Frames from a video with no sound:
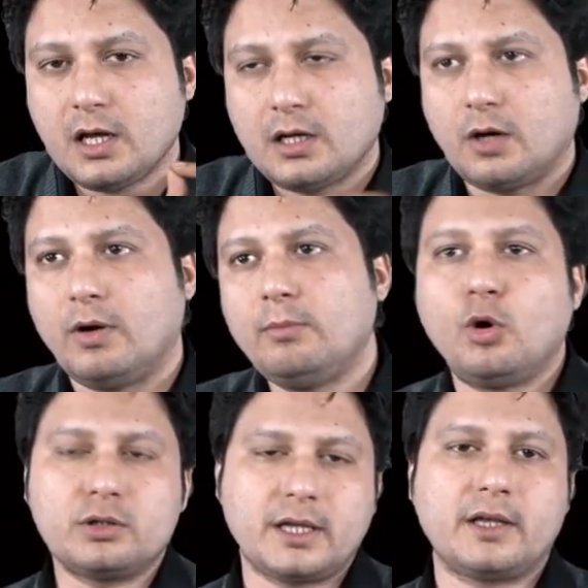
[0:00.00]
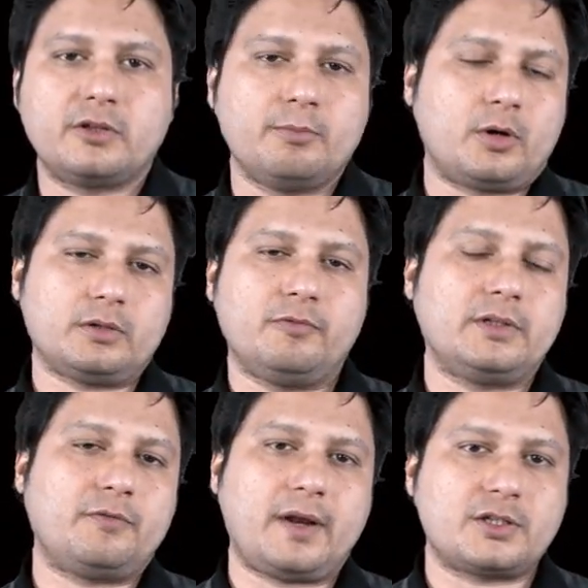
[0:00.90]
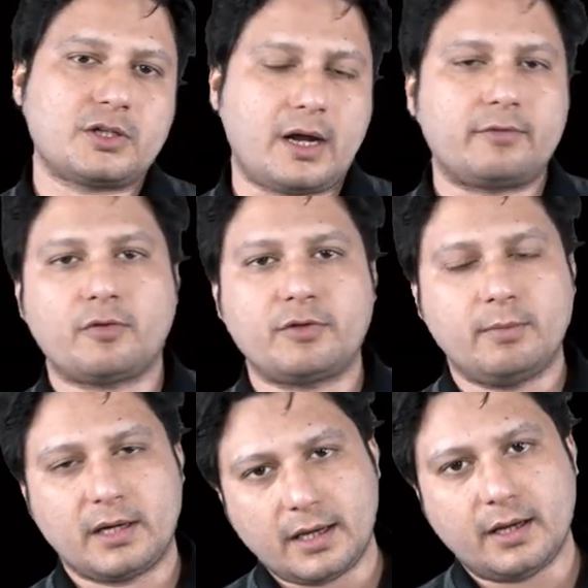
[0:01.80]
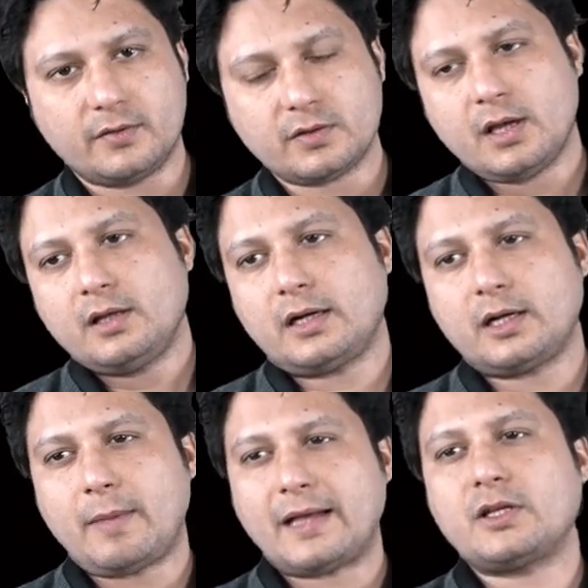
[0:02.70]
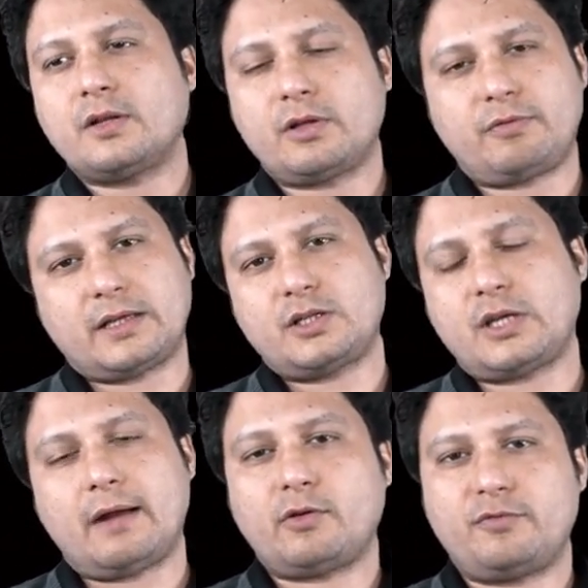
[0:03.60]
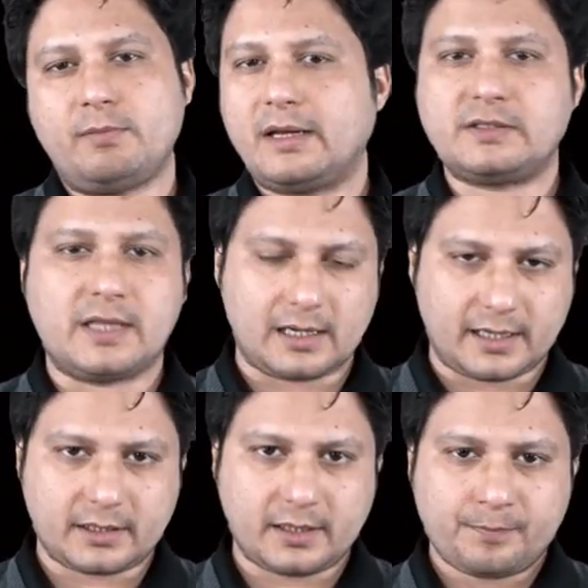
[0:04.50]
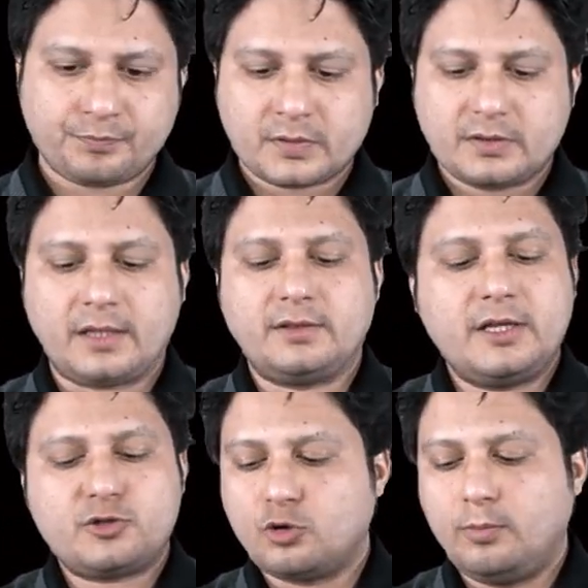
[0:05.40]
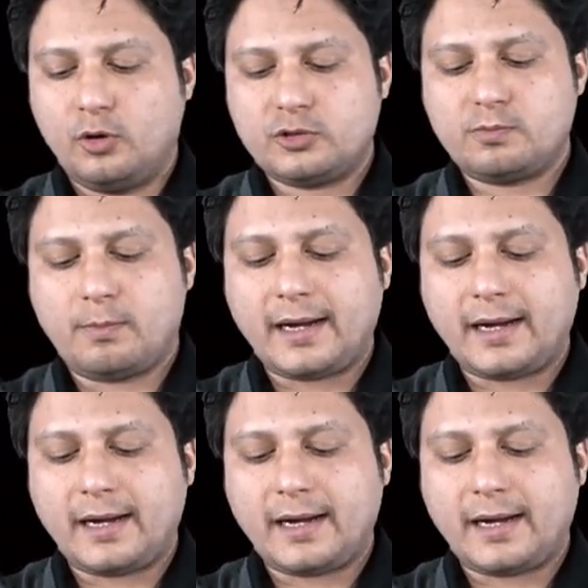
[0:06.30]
Now, one more thing is important with the fracture shaft of femur is that imagine if the fracture shaft of femur is neglected, then these two bones